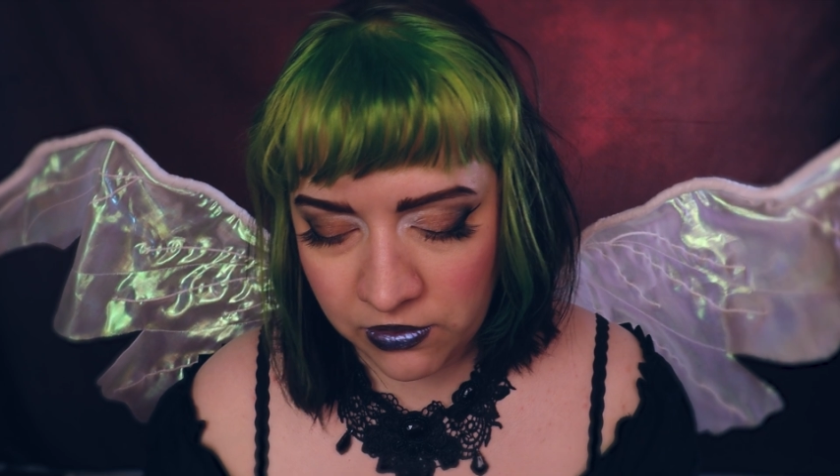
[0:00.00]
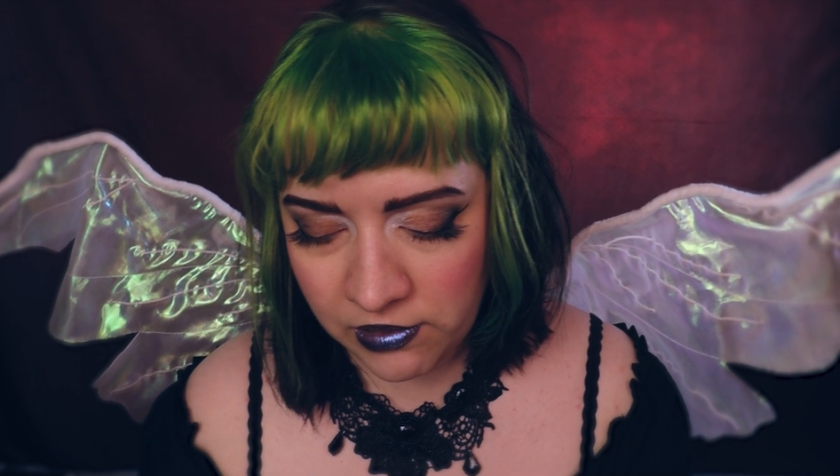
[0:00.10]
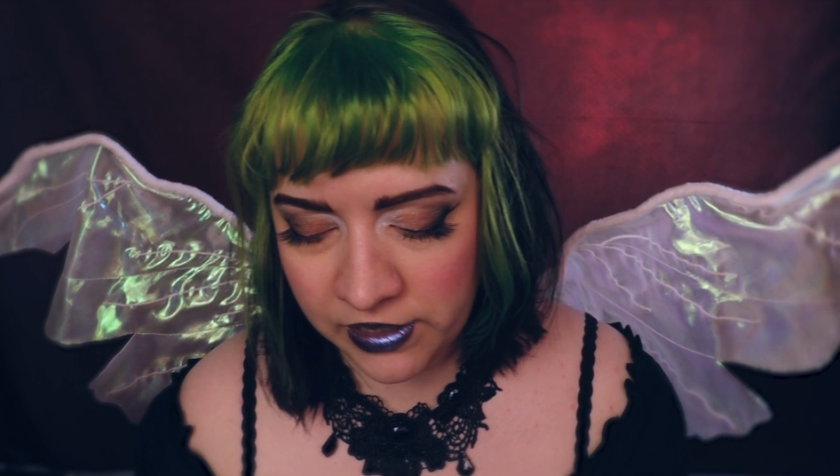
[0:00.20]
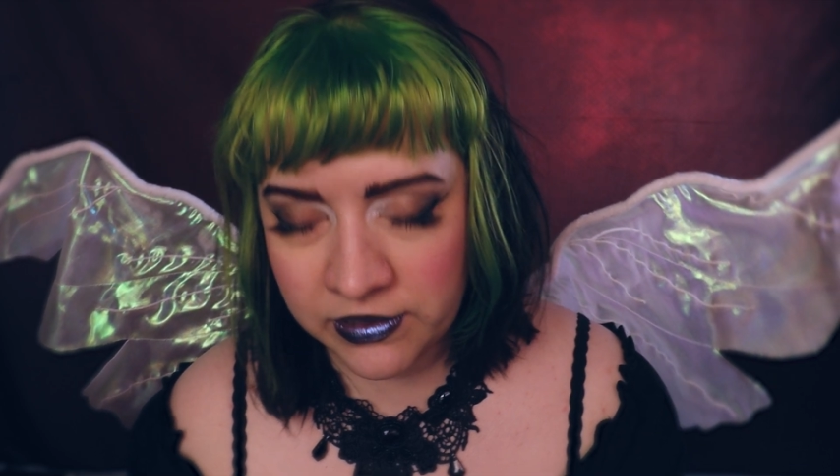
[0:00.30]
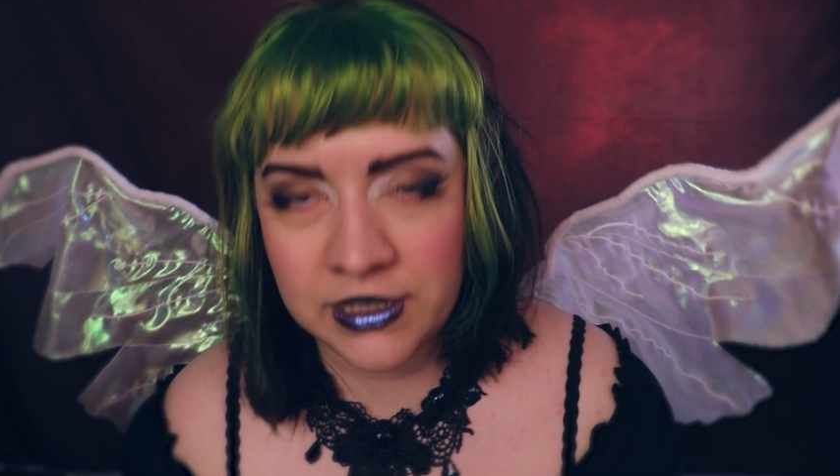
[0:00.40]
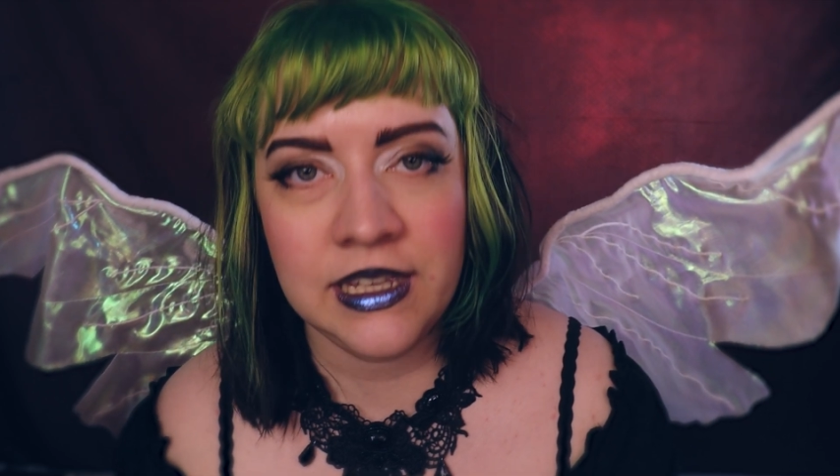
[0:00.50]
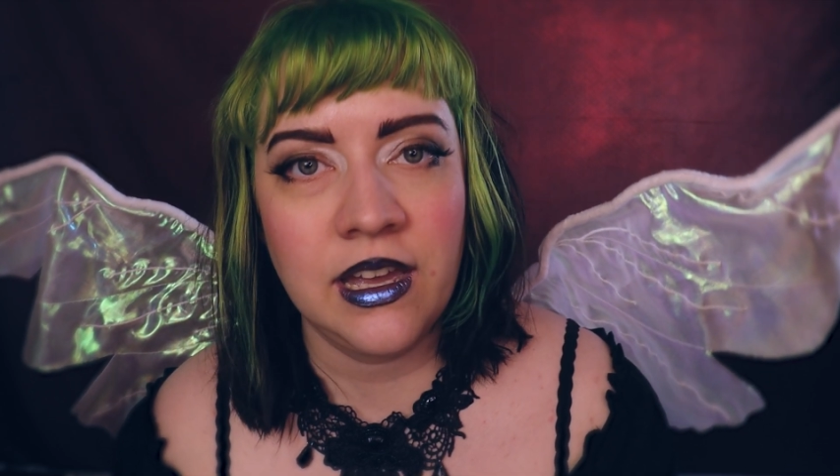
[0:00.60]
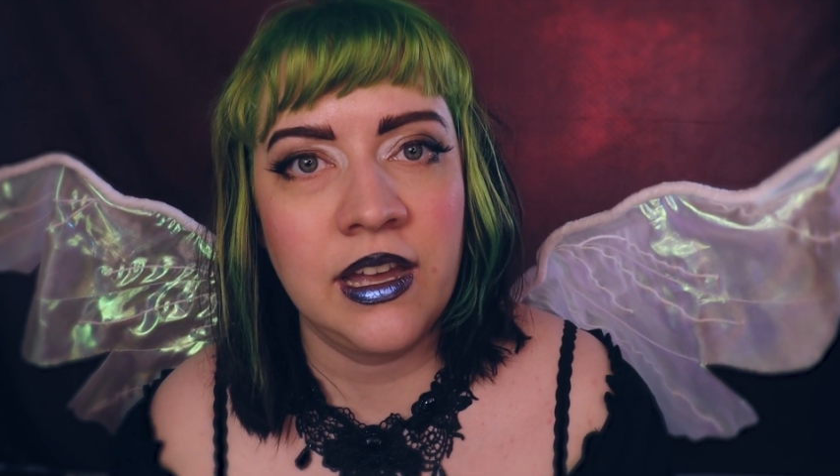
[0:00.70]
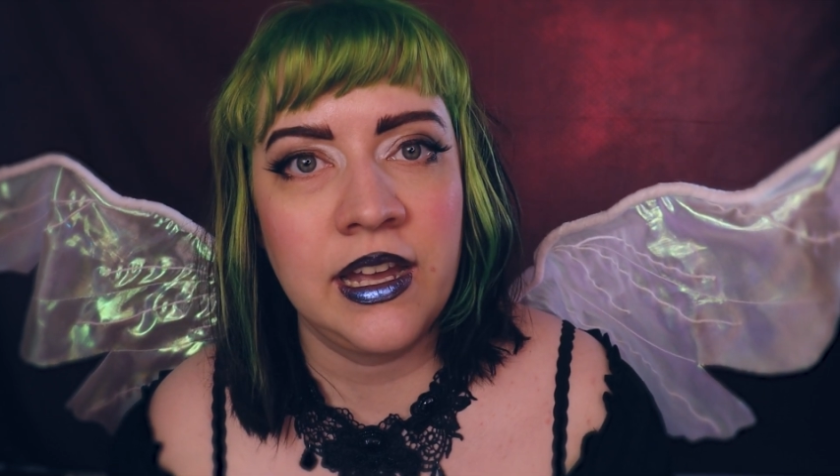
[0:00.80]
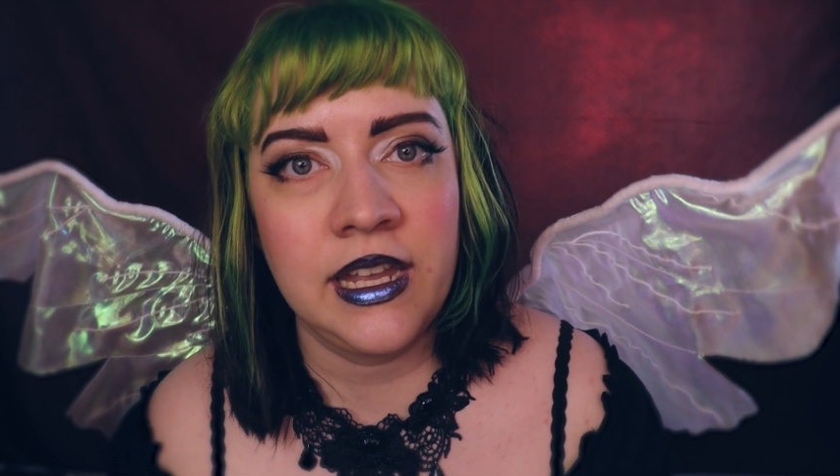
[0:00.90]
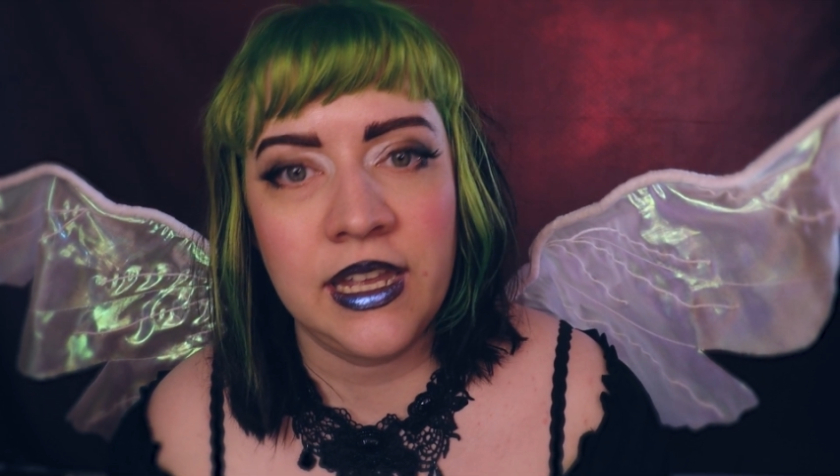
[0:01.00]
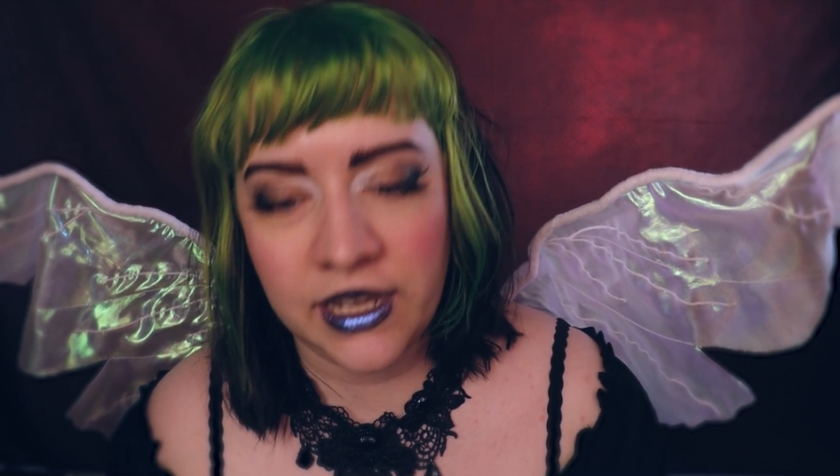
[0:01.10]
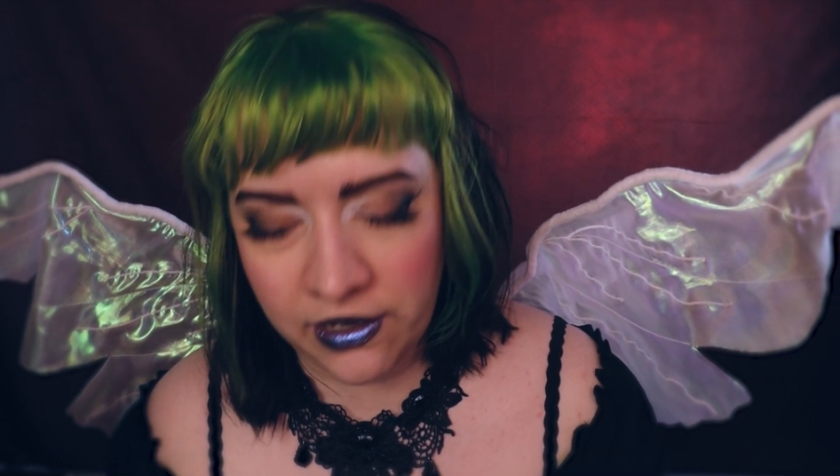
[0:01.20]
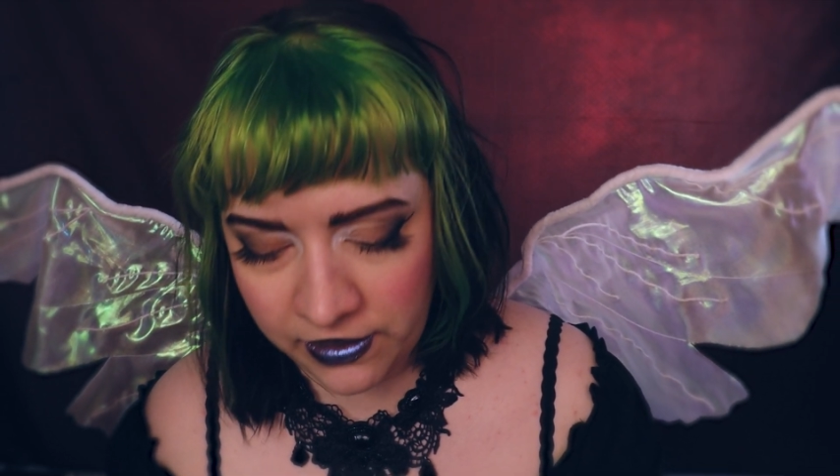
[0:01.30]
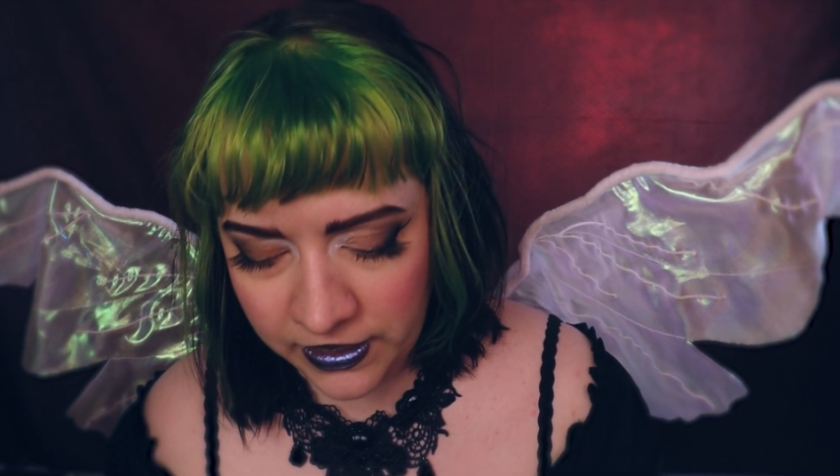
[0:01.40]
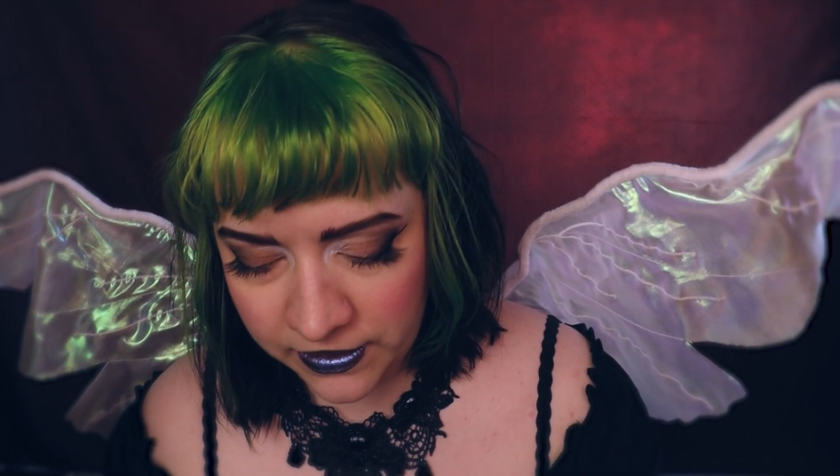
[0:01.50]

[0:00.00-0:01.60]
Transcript: around the eye area,